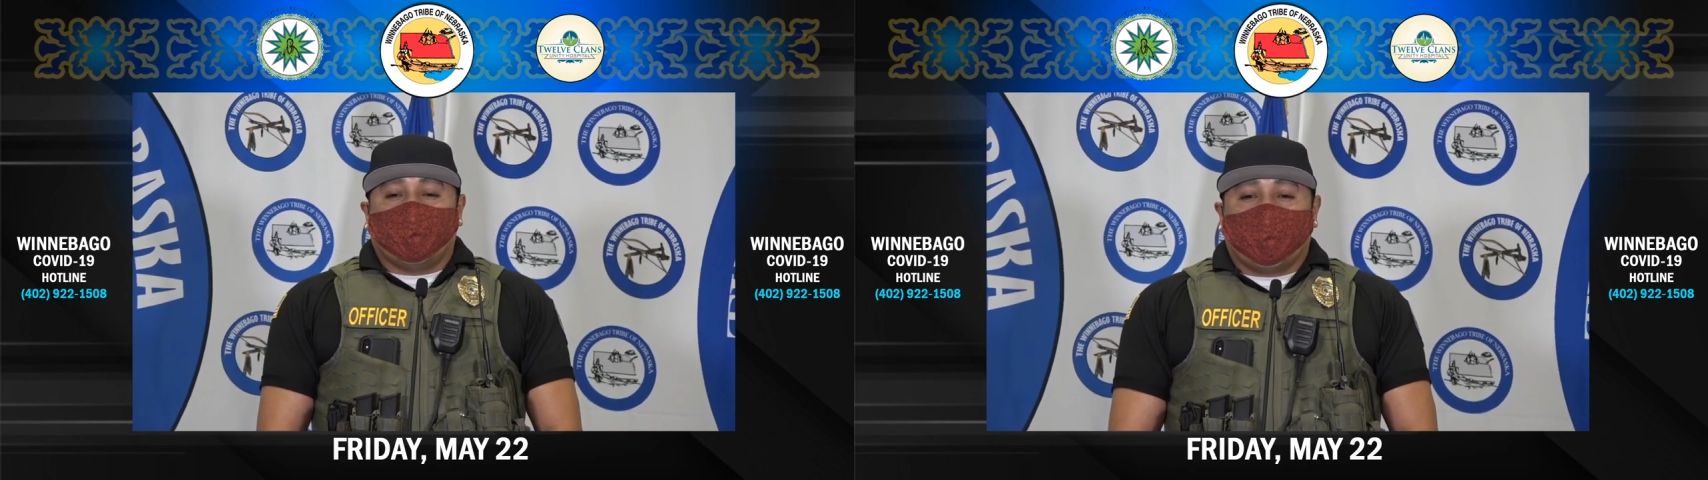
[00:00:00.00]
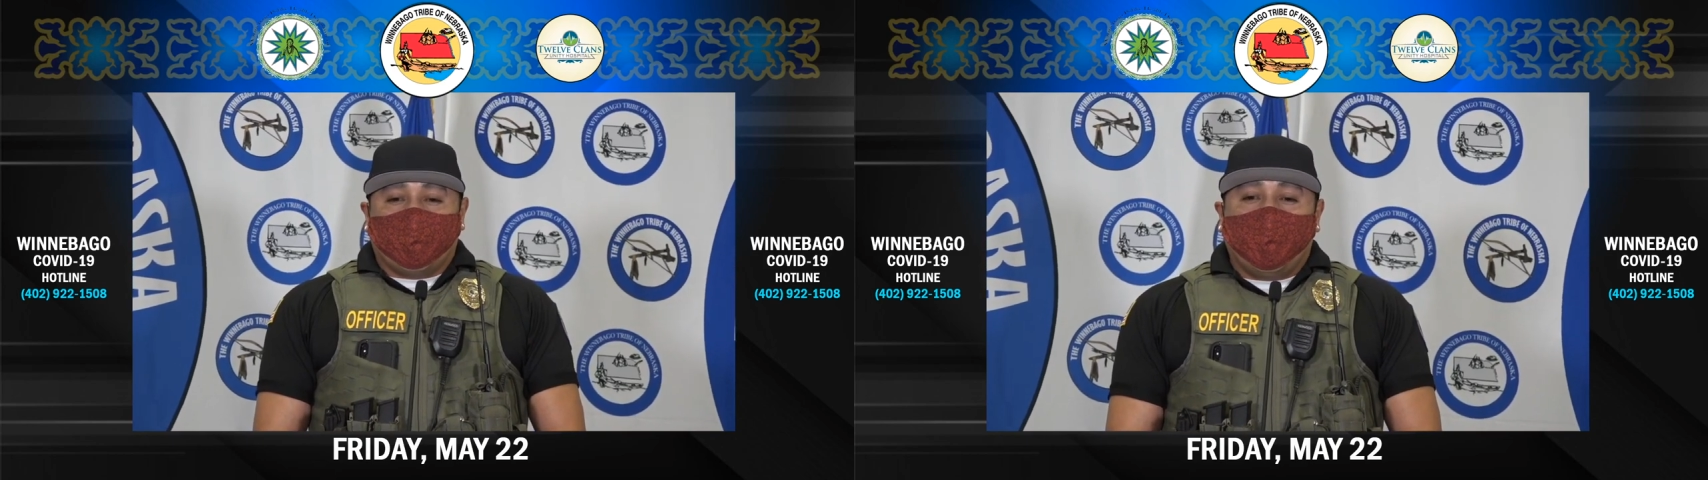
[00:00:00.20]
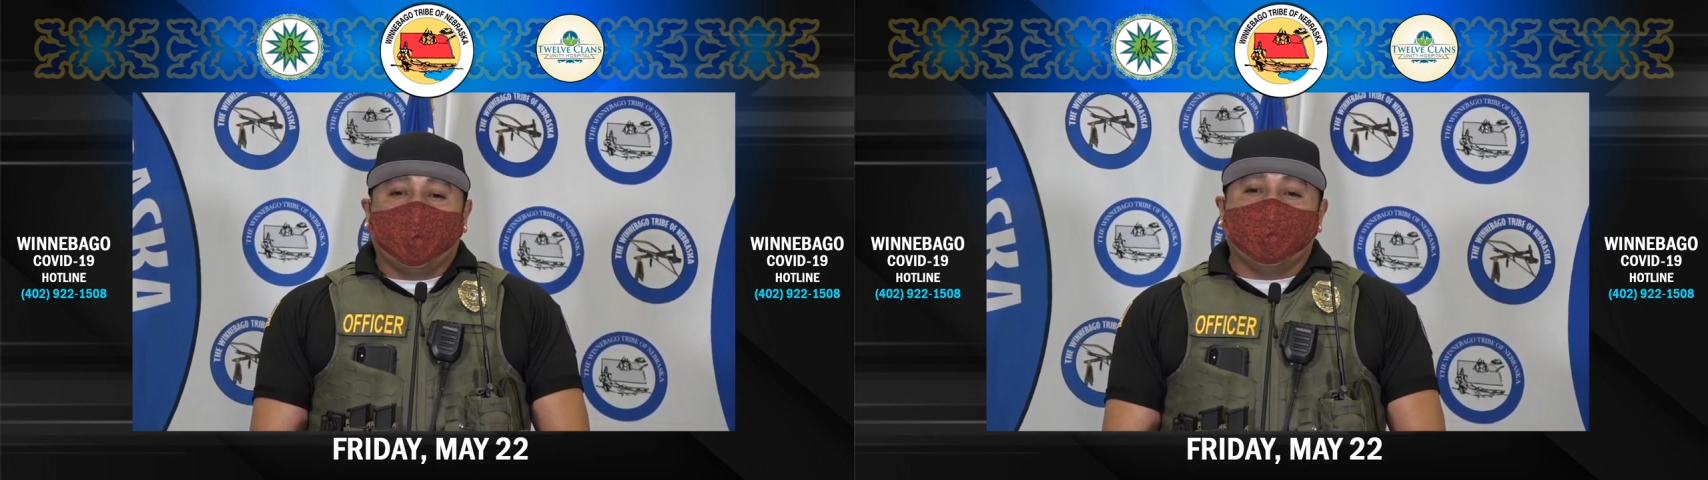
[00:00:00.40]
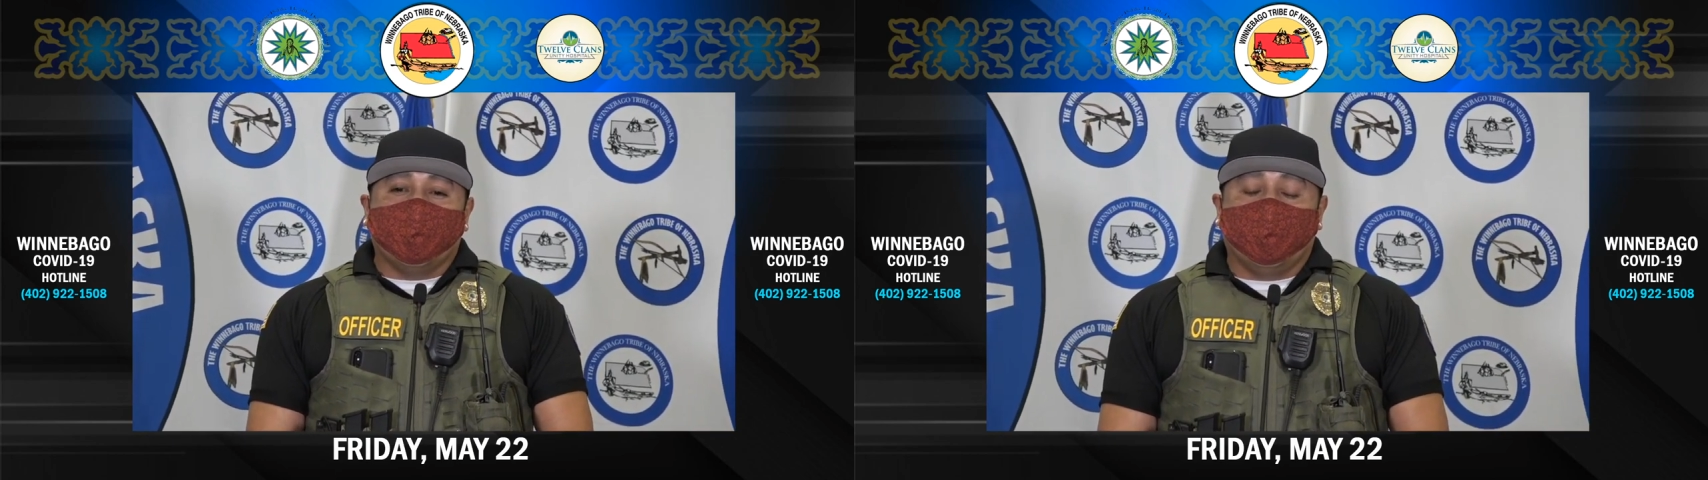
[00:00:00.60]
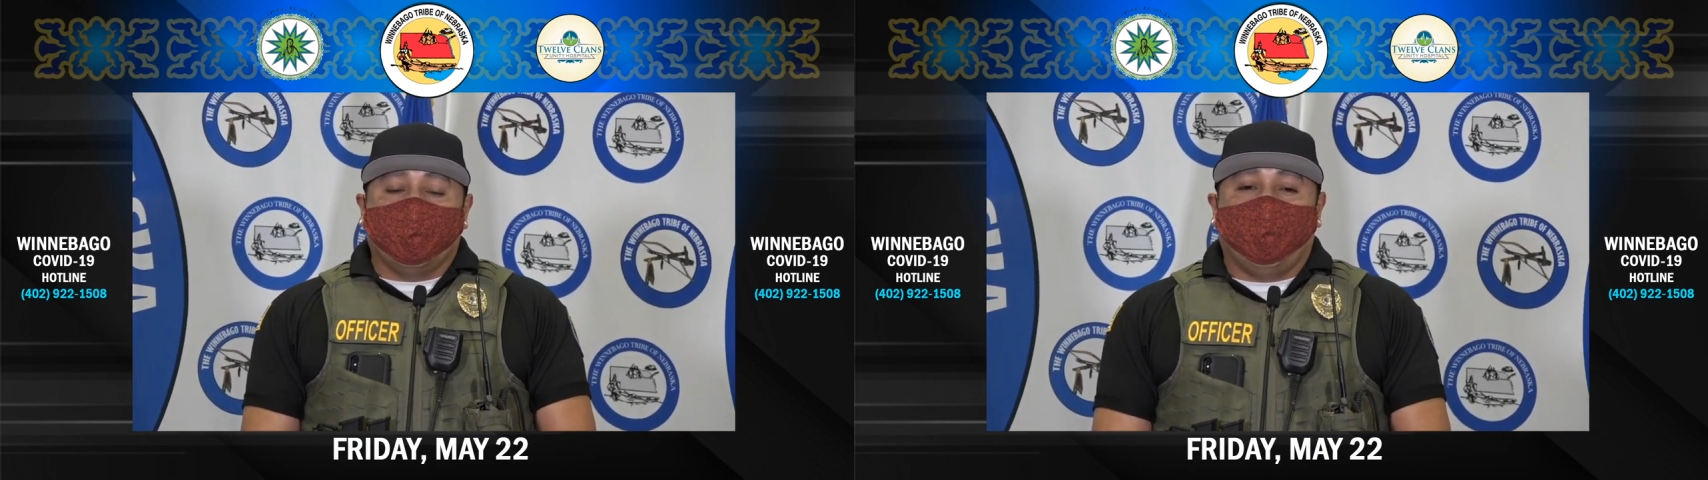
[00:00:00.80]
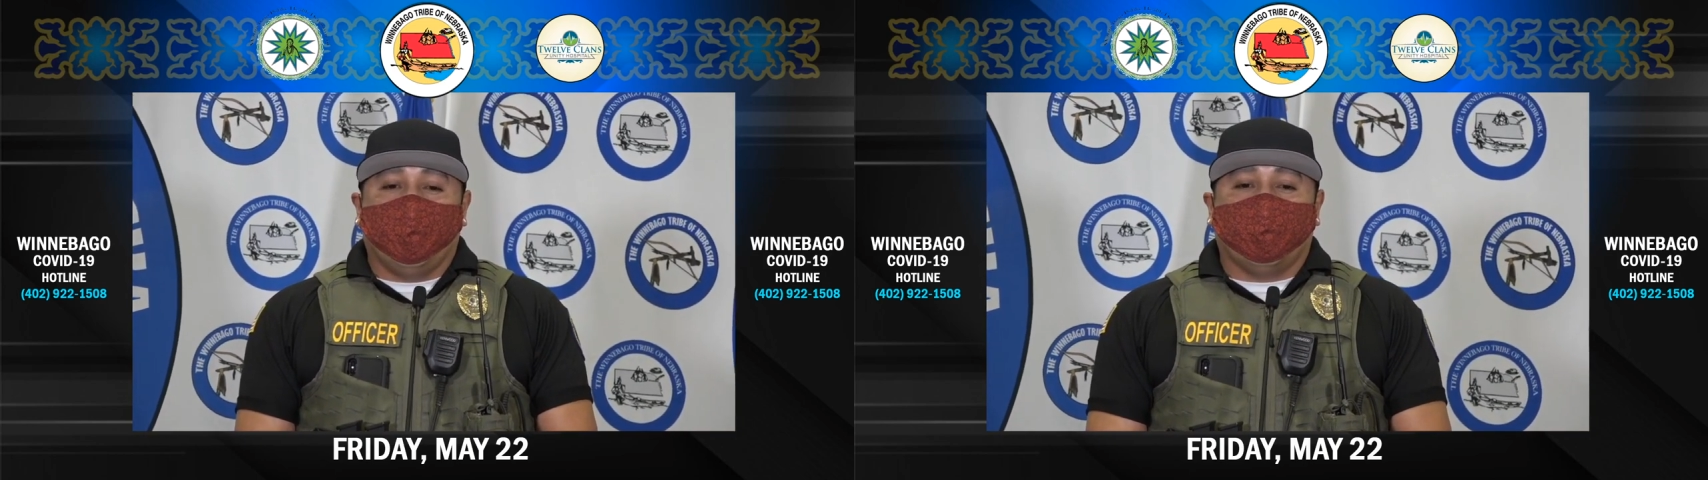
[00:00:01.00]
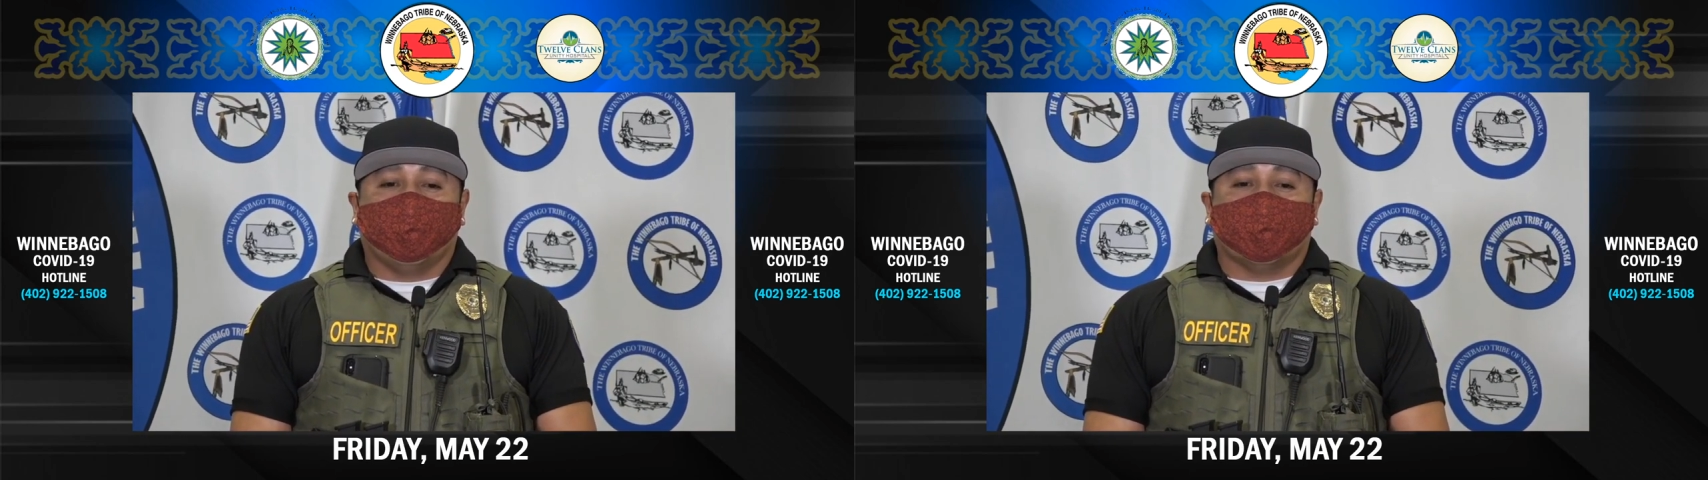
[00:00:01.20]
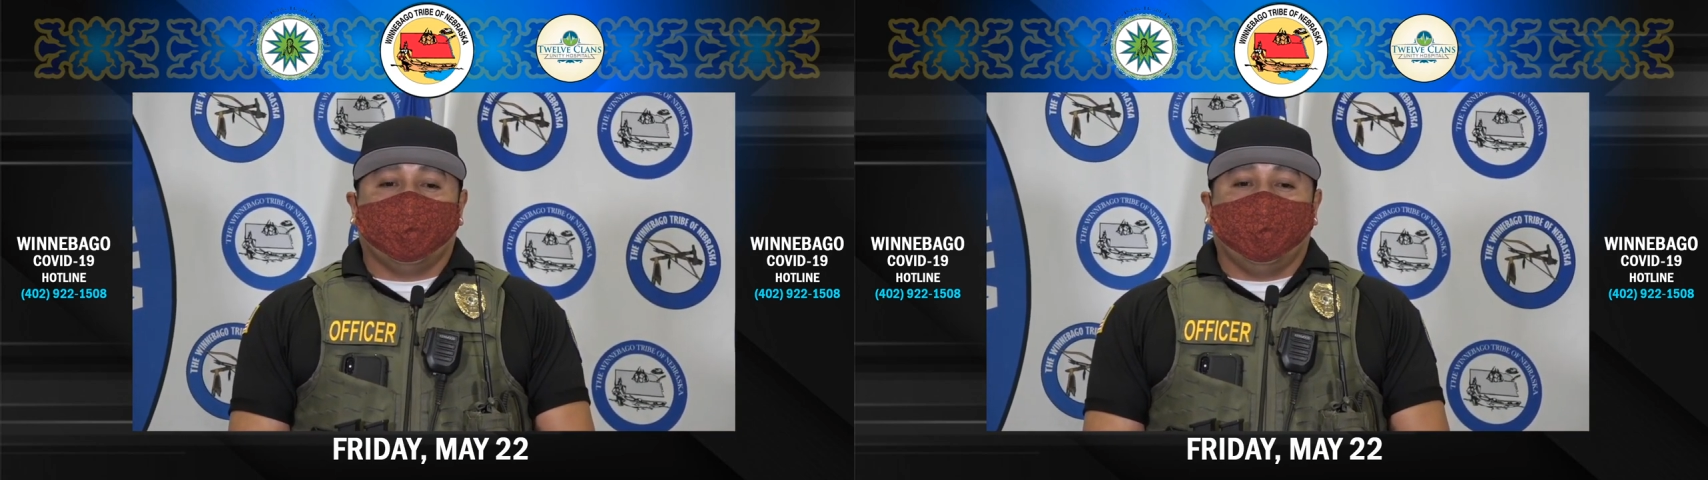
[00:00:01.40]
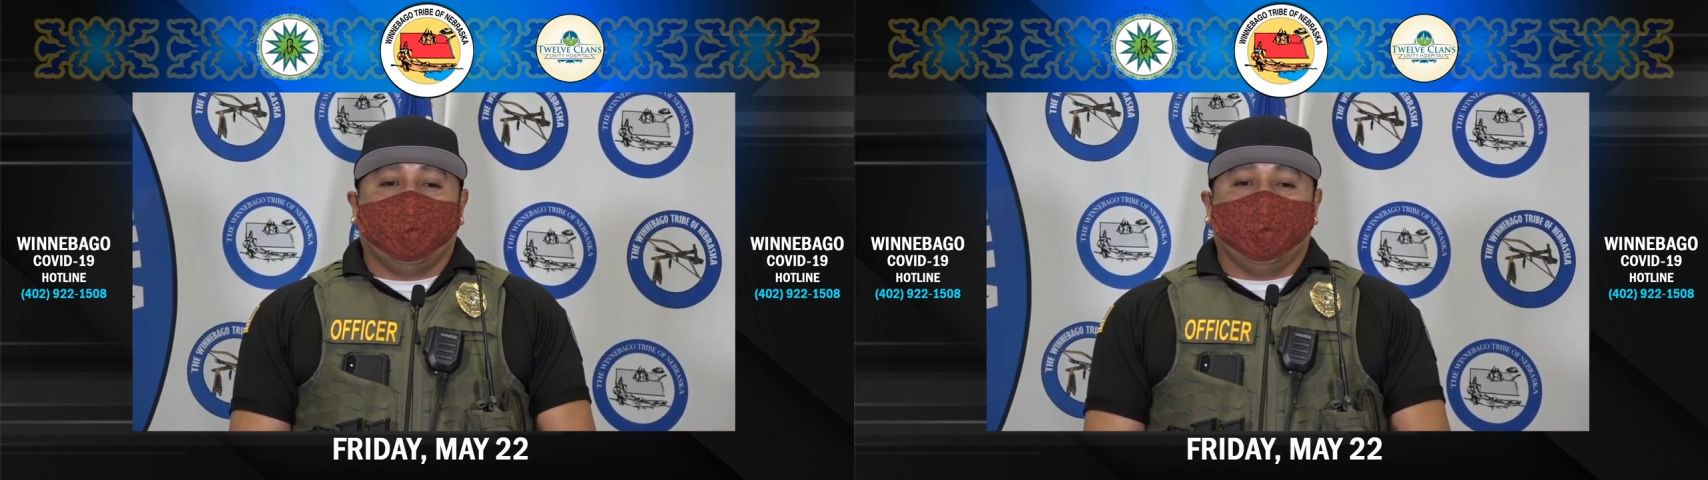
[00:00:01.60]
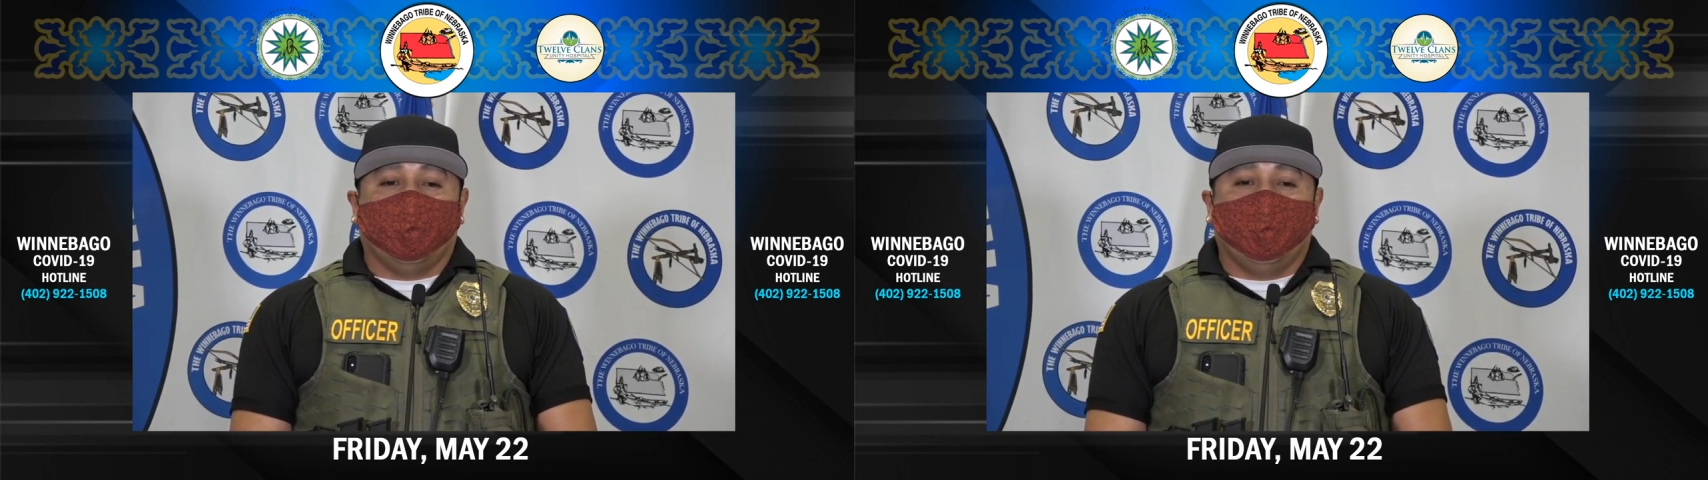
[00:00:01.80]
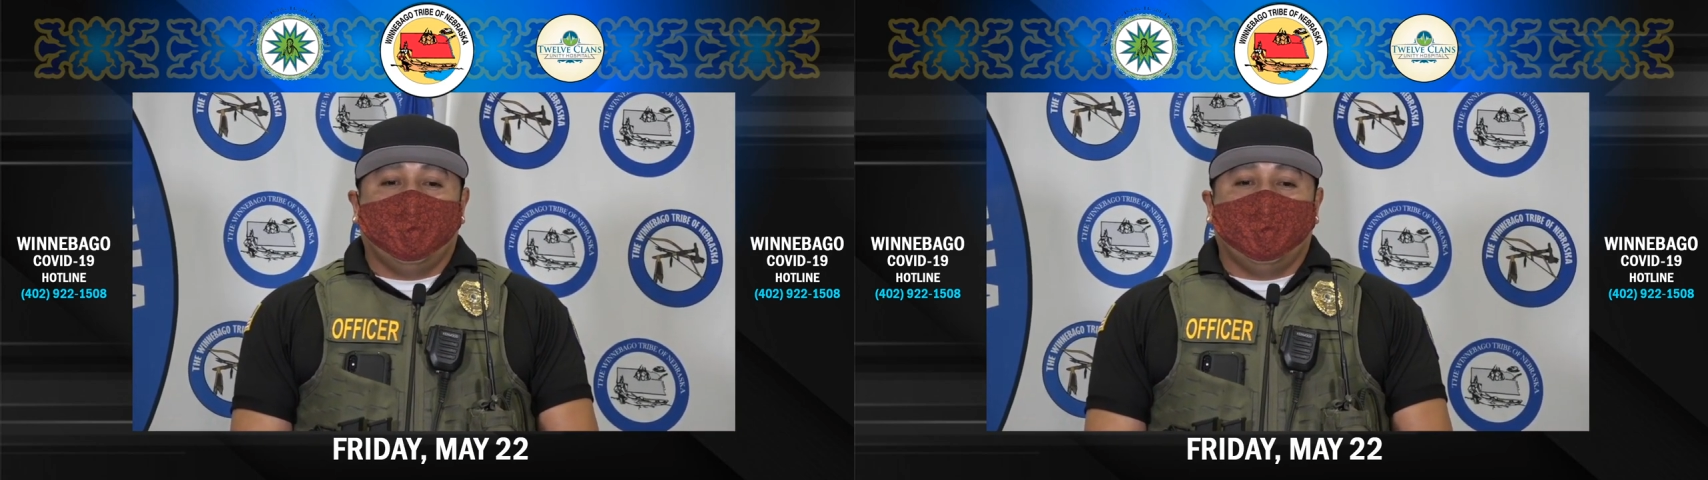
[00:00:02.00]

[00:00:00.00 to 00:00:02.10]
part of my duty in law enforcement, and